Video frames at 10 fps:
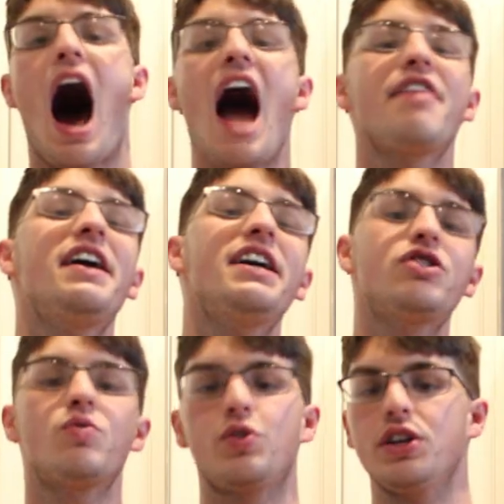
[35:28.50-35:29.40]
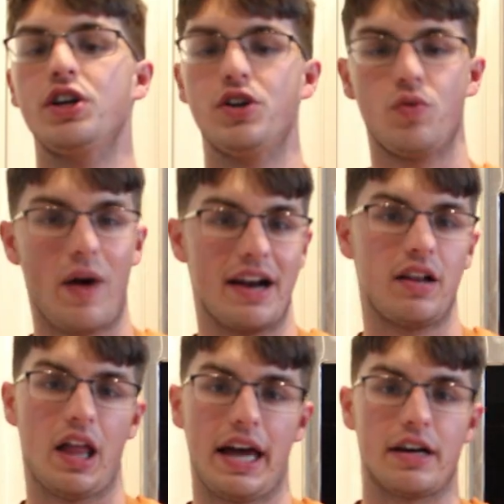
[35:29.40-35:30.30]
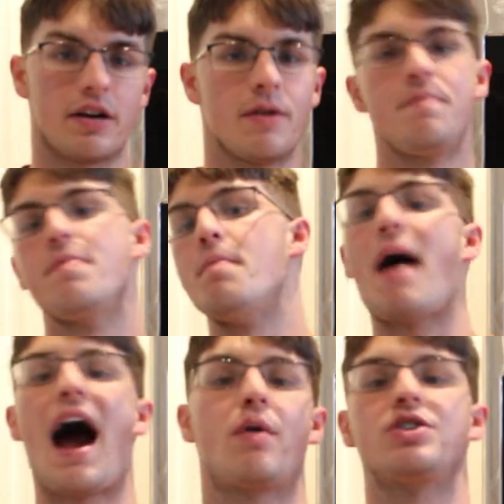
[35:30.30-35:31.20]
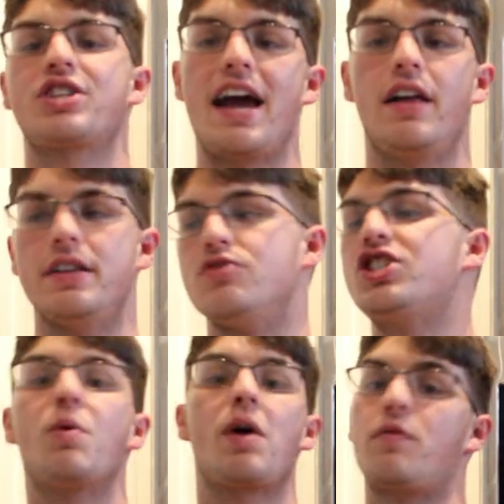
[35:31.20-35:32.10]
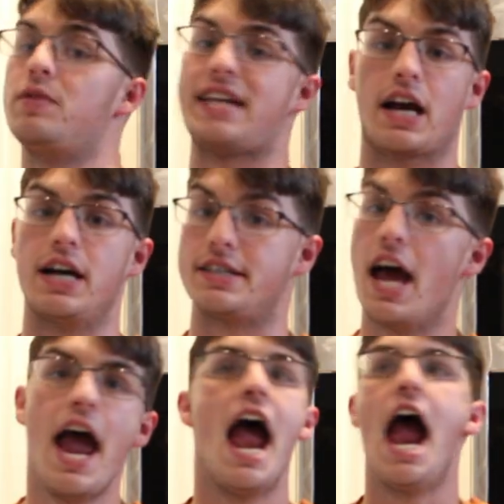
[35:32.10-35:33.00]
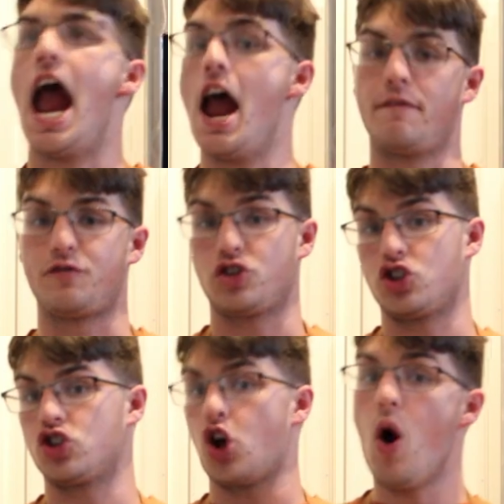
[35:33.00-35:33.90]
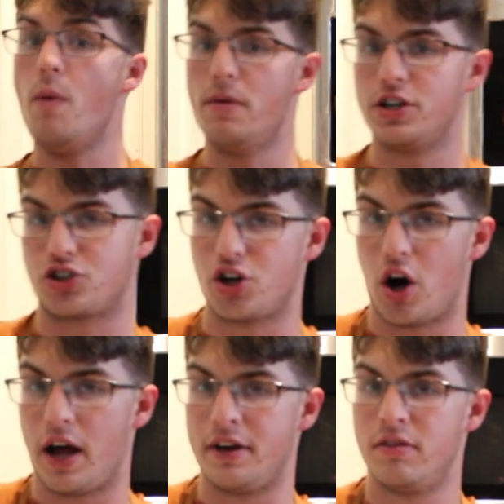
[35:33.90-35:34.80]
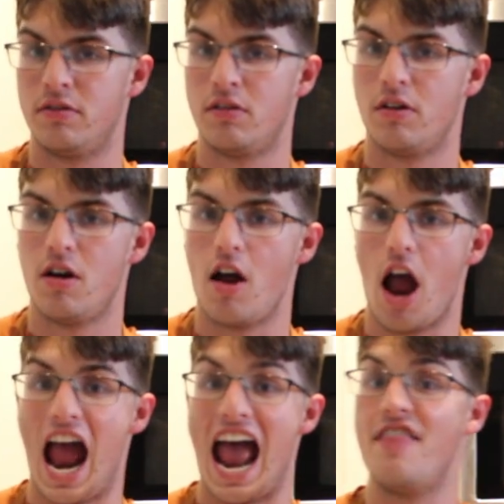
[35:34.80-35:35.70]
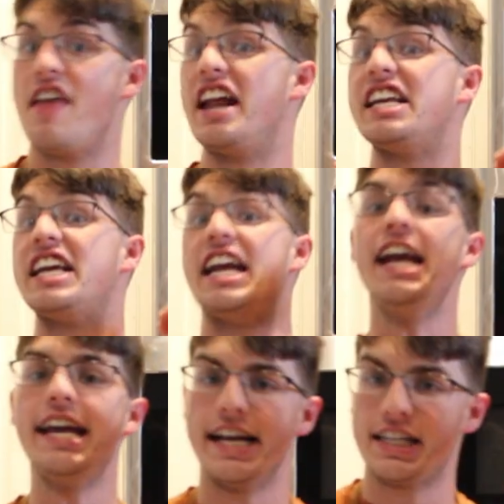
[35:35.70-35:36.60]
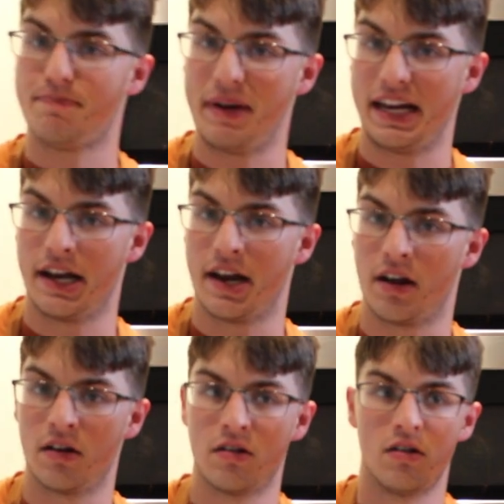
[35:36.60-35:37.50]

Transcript: I think it's a really good way to, like, power scale and see where everyone's at. Because if Soma's good, and then he gets beaten,